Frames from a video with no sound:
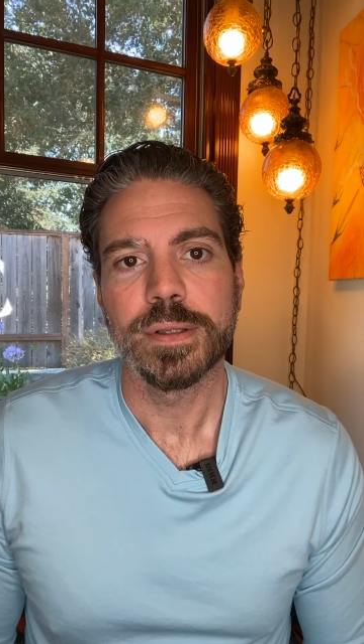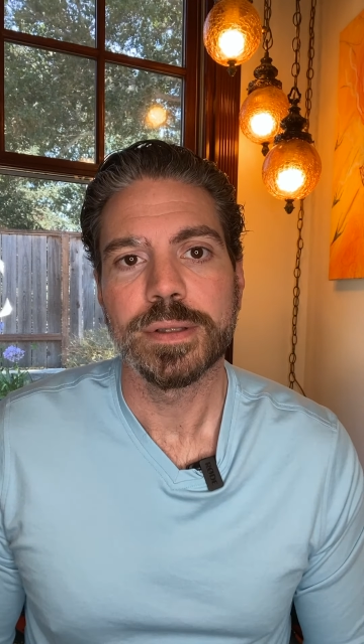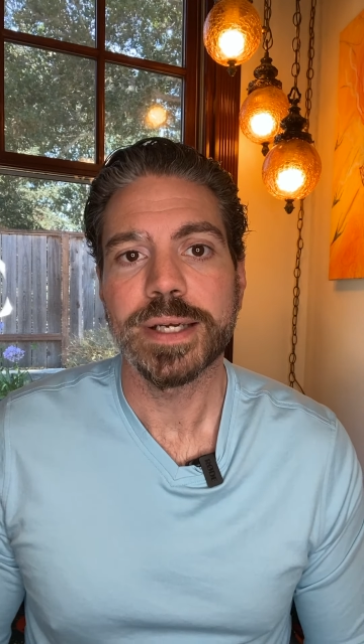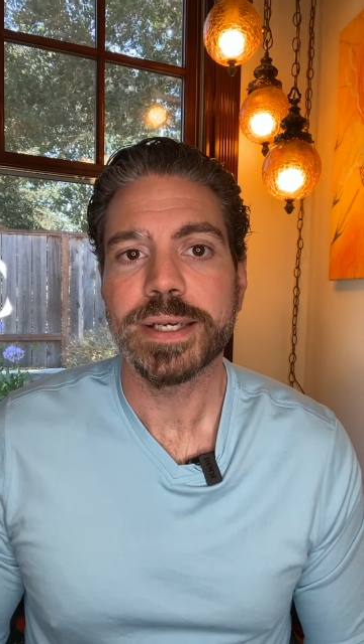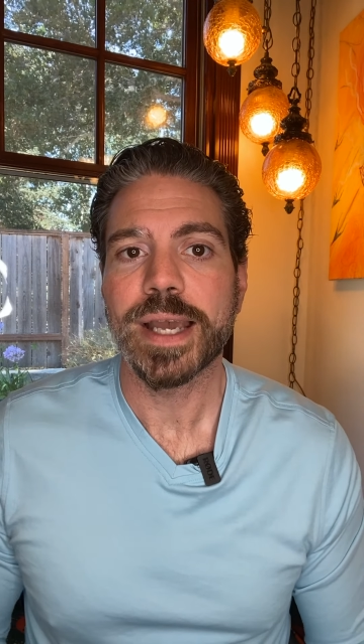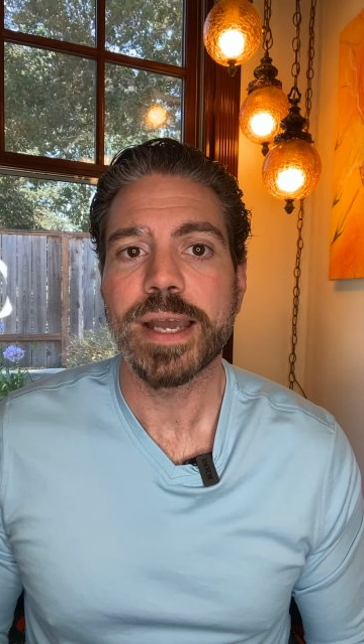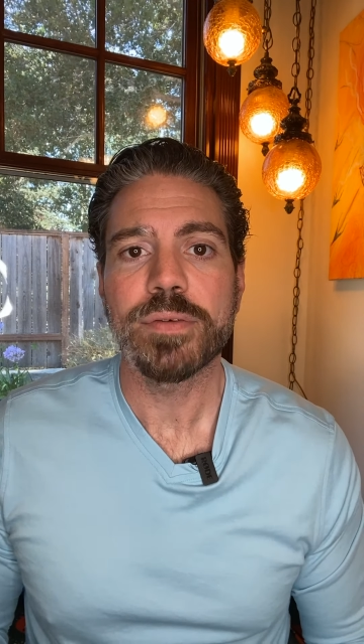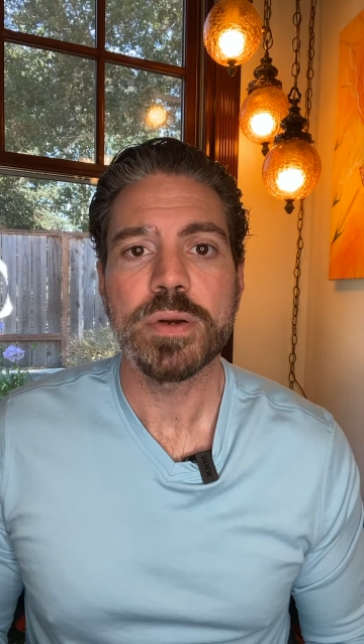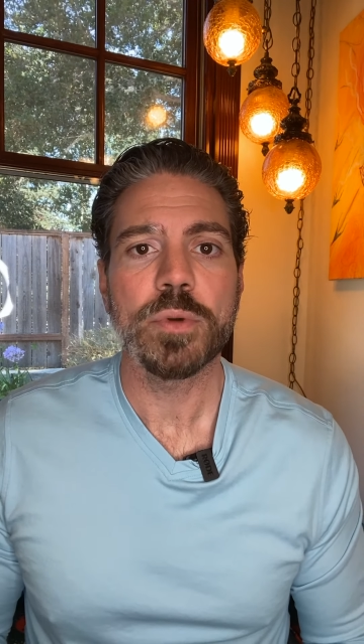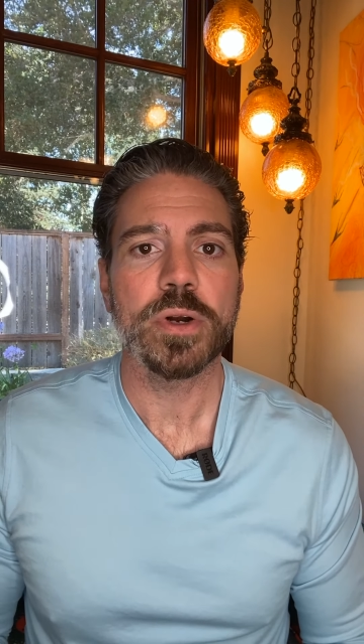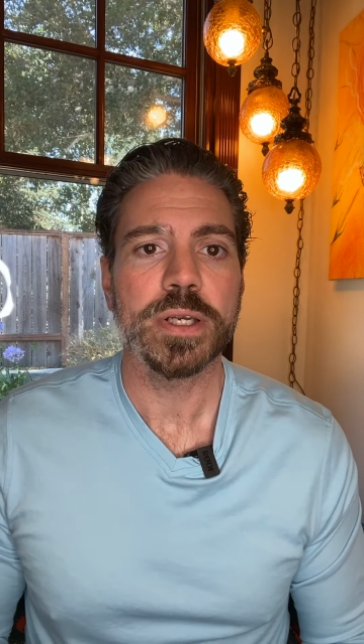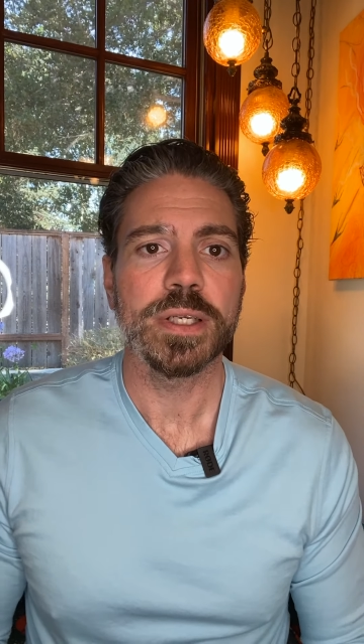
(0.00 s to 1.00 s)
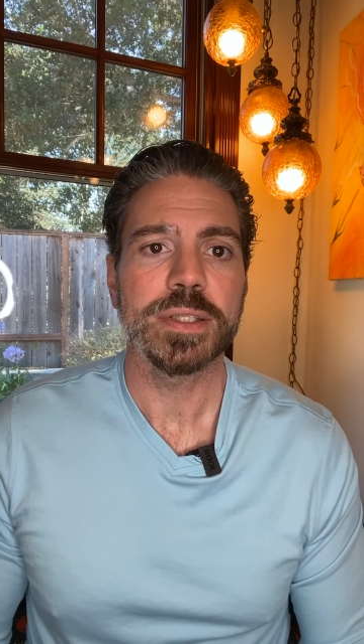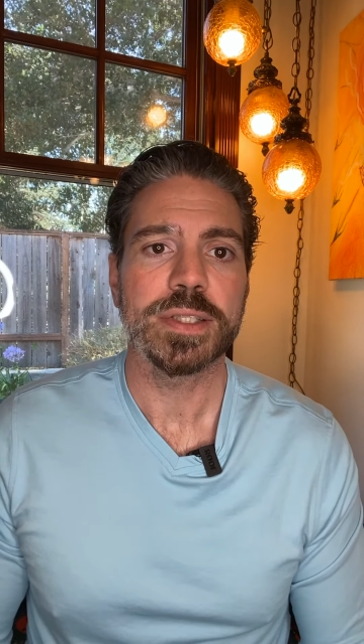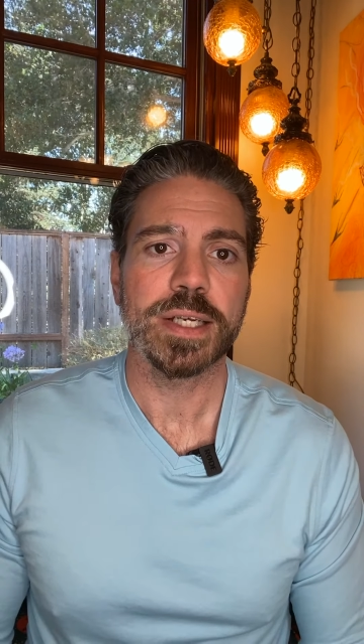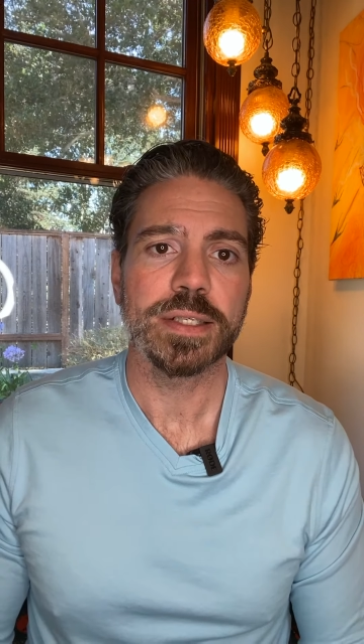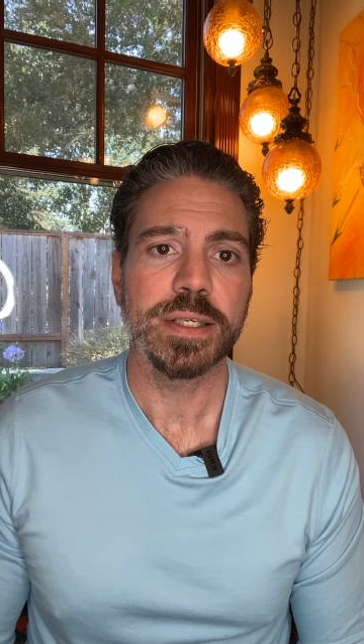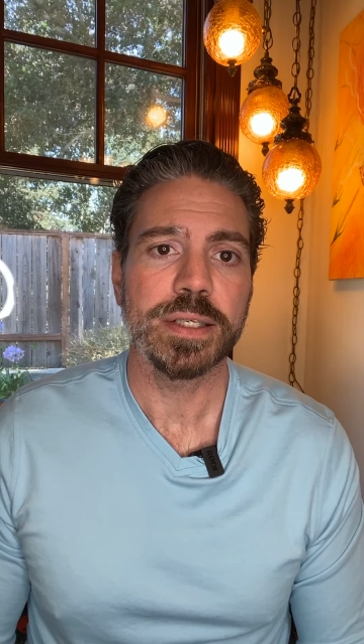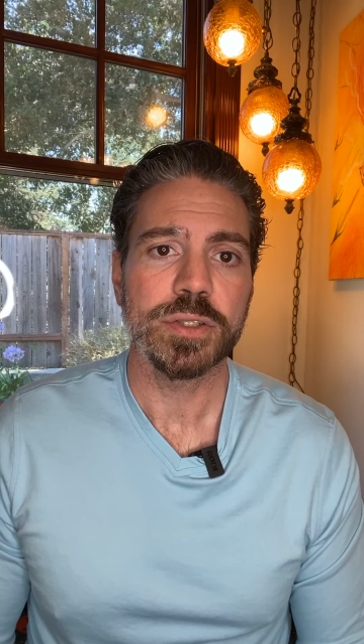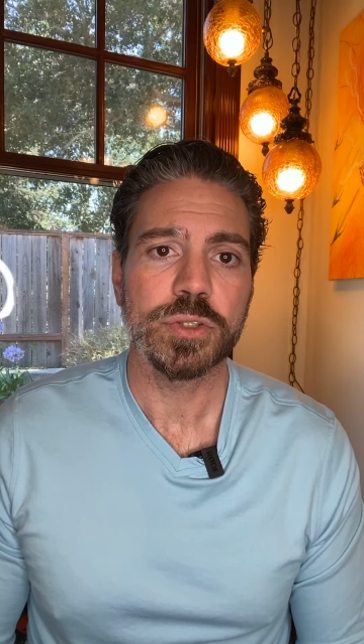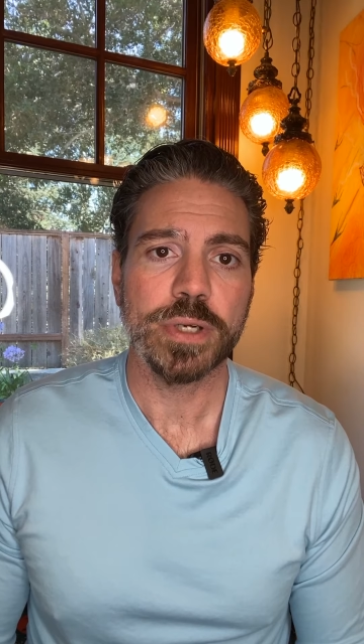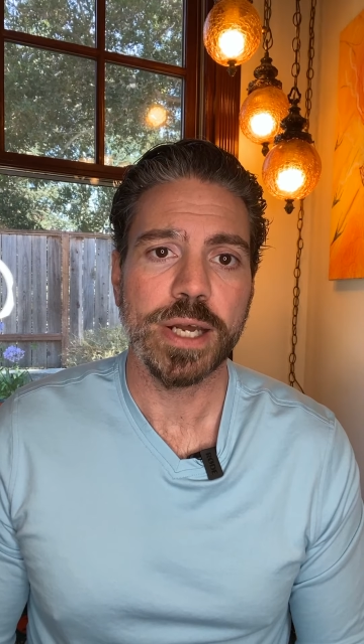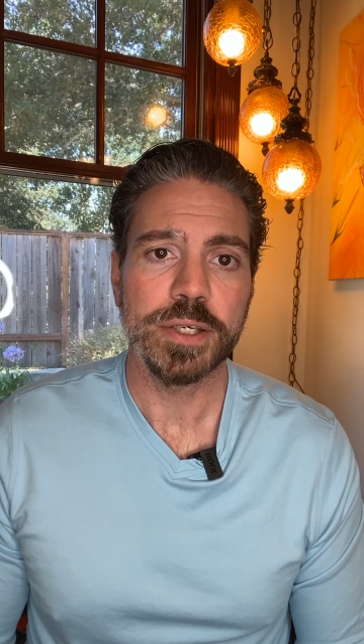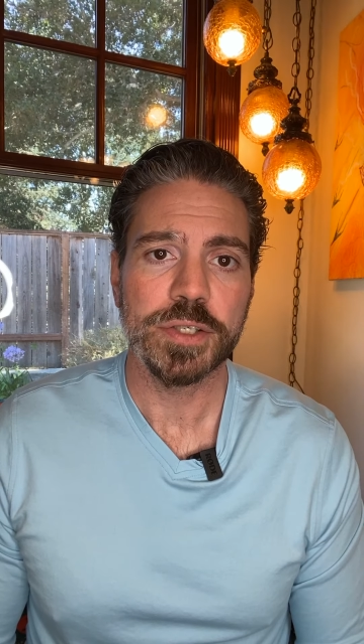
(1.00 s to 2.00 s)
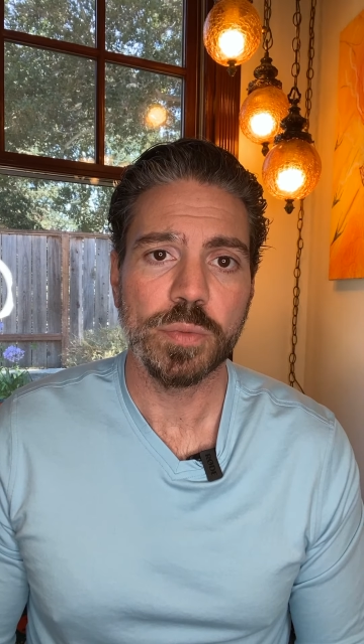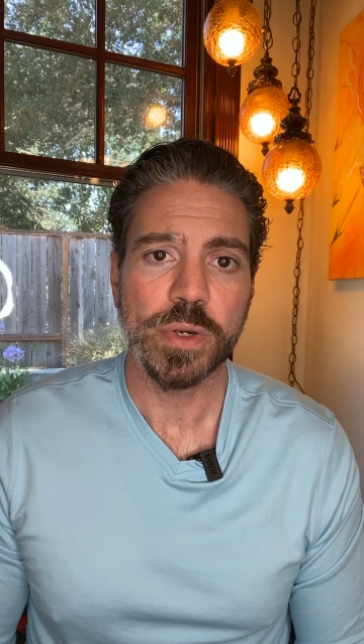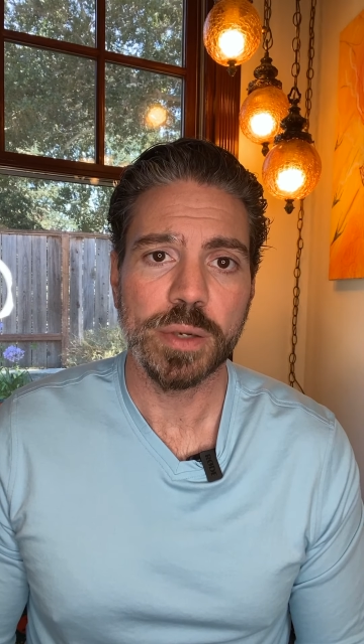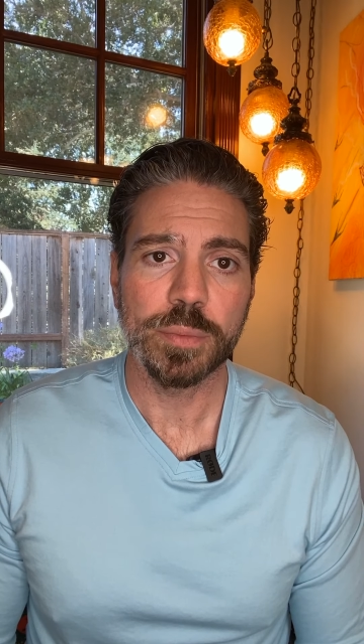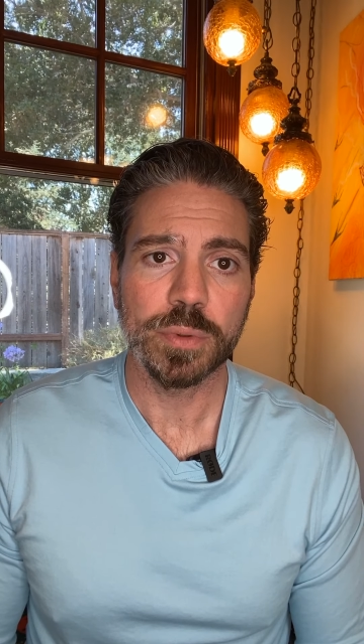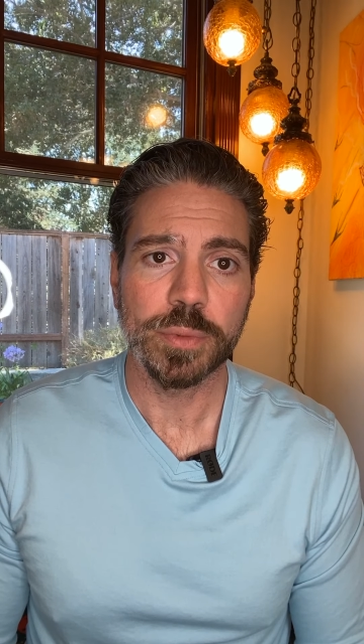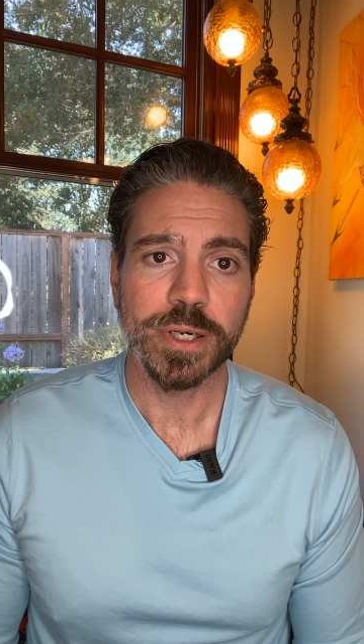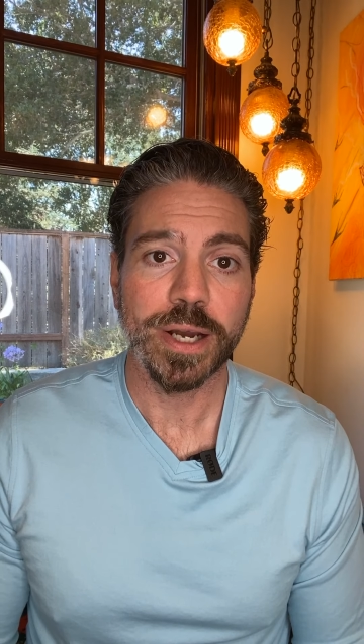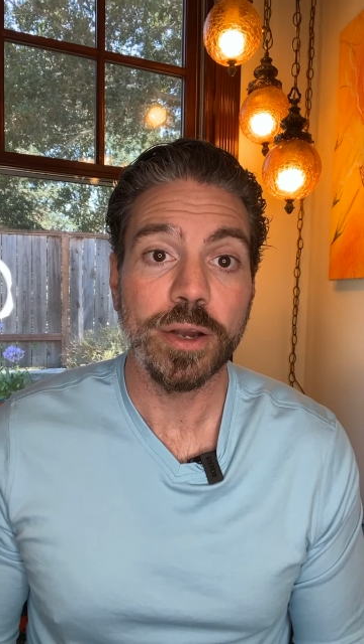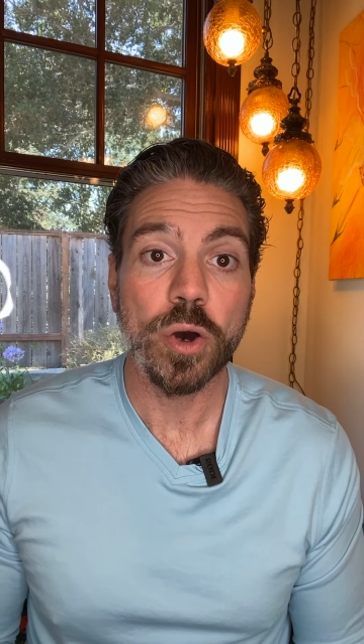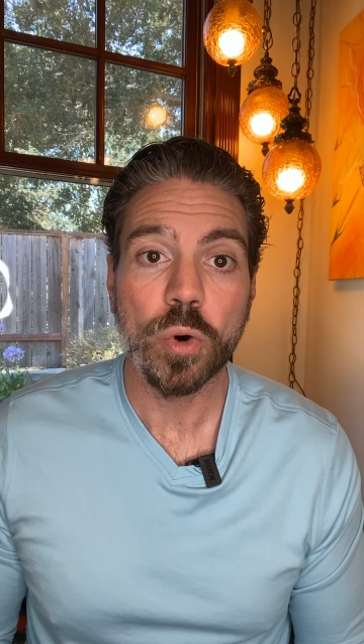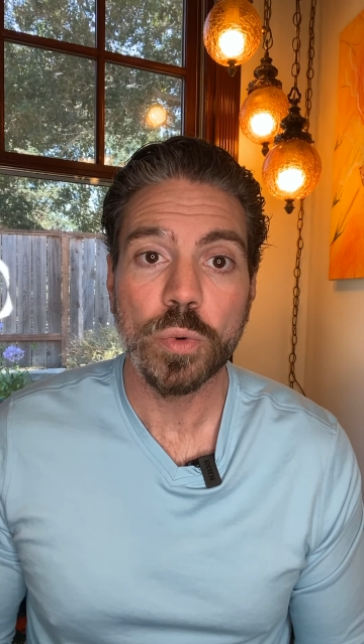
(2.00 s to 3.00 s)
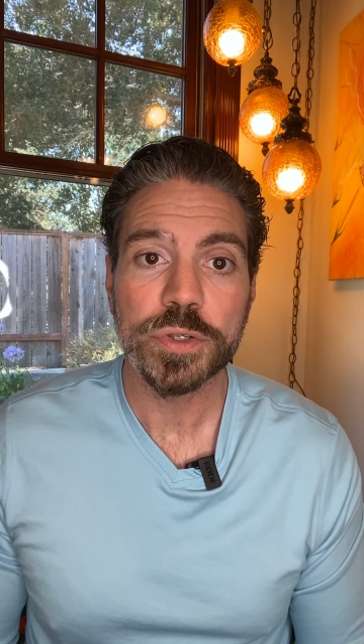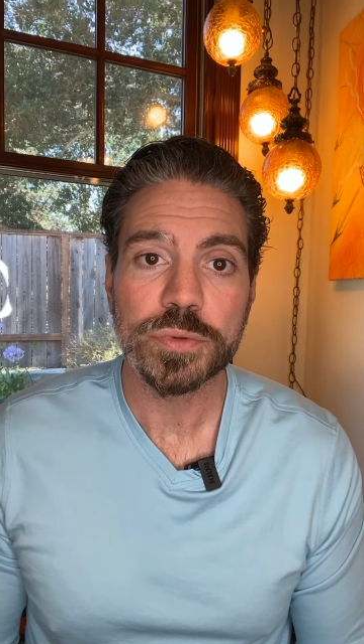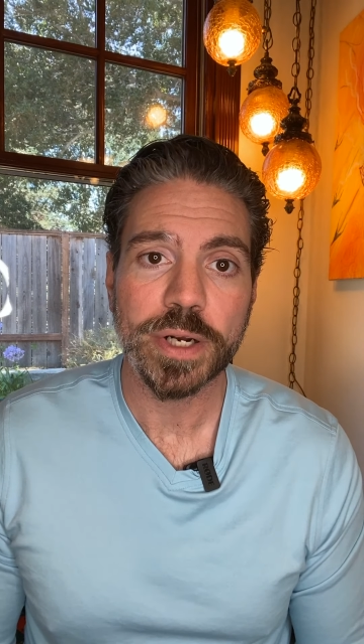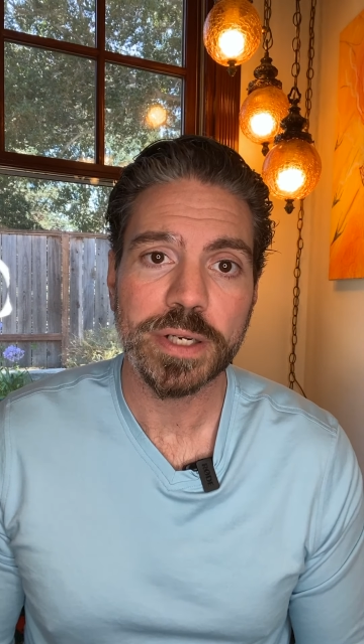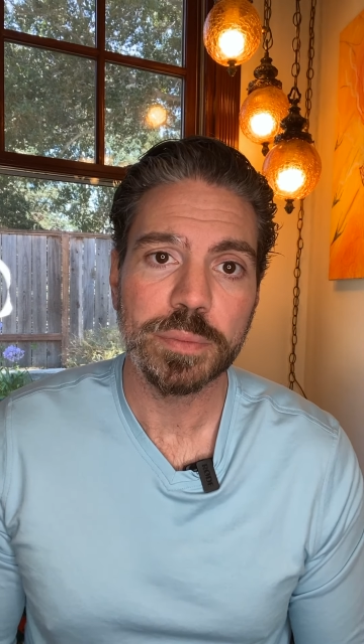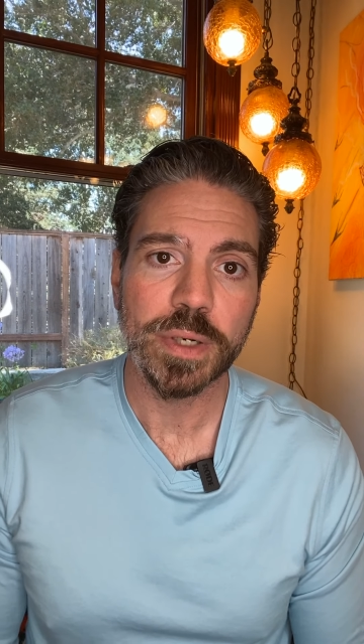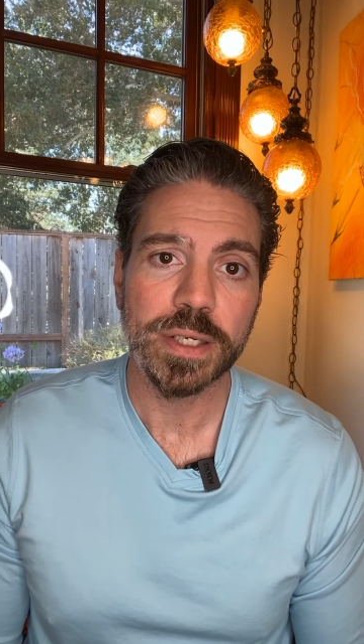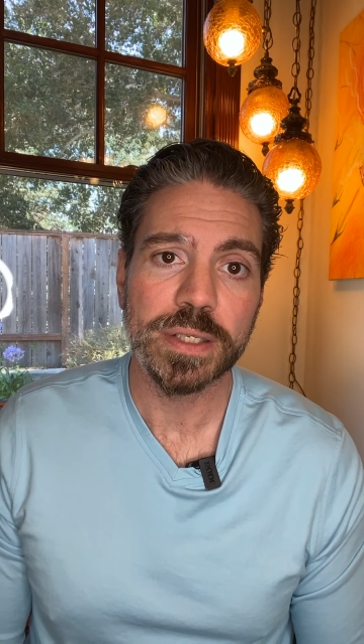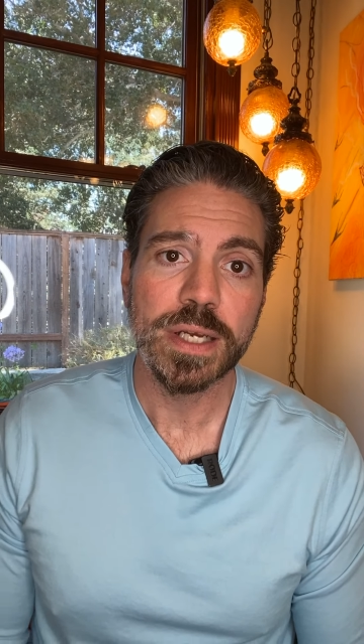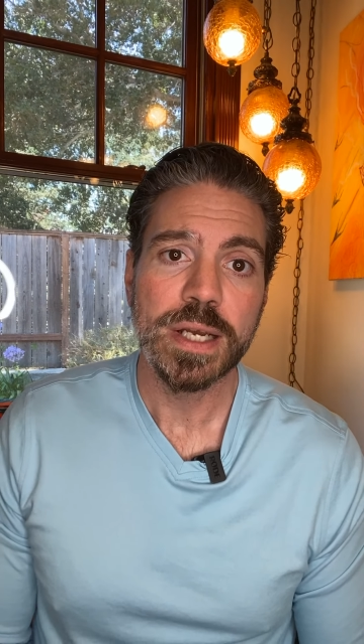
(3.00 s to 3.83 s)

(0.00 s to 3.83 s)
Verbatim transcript: Like every marketing technique and strategy we implement, I always recommend